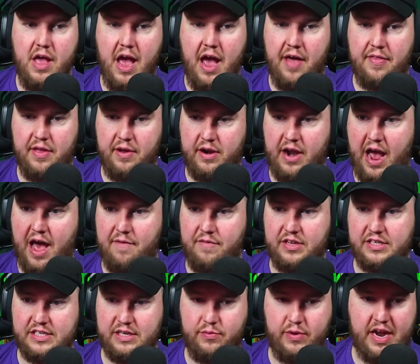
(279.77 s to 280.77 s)
And then
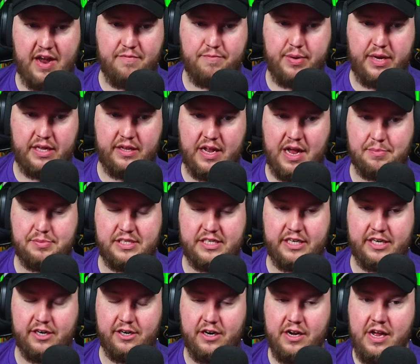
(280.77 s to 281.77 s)
obviously we have Pelops
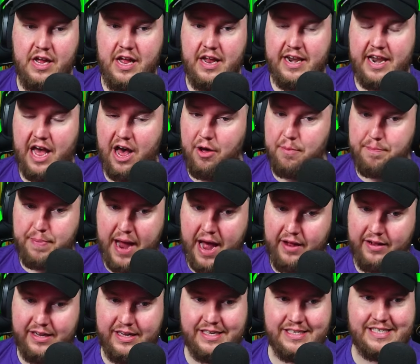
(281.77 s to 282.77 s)
here. Now,
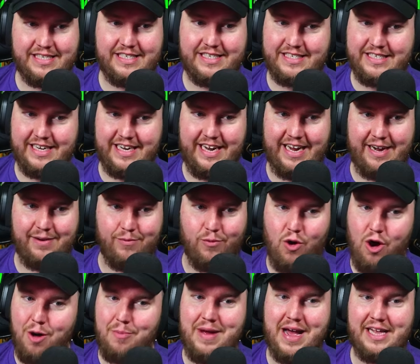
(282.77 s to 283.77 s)
Palace and
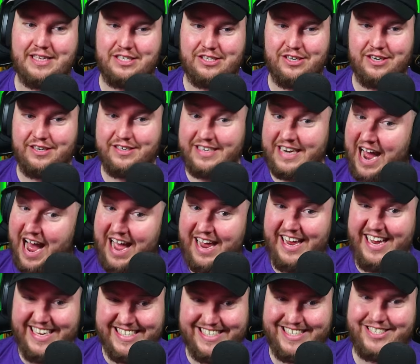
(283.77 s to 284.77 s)
Wallmaster, not
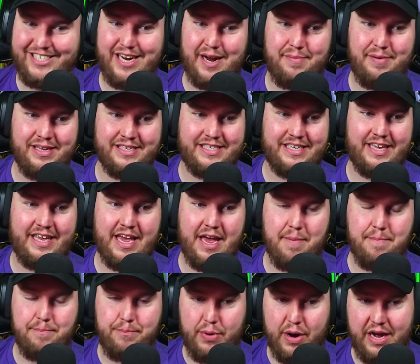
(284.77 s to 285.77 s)
easy champions to
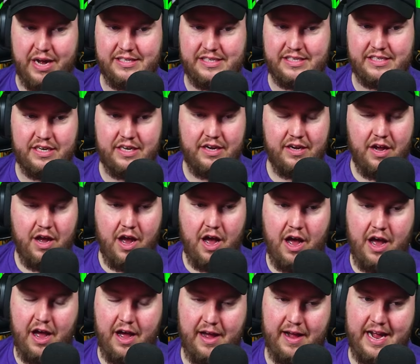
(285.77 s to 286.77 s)
get, but
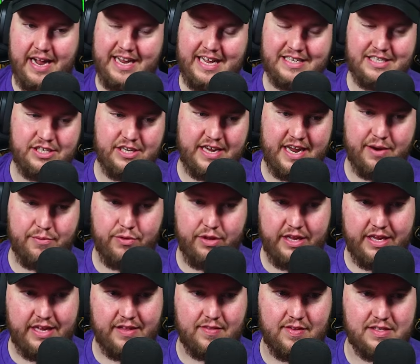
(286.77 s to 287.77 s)
I guess you can't
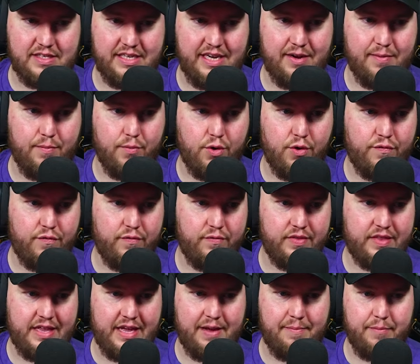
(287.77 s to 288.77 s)
really get the Xenomorph
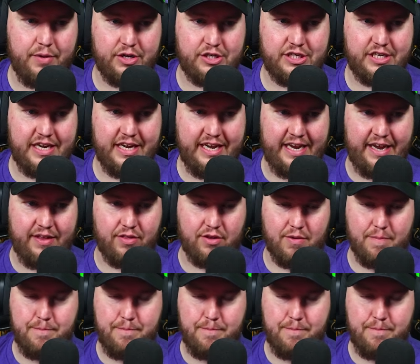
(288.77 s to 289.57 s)
that much either.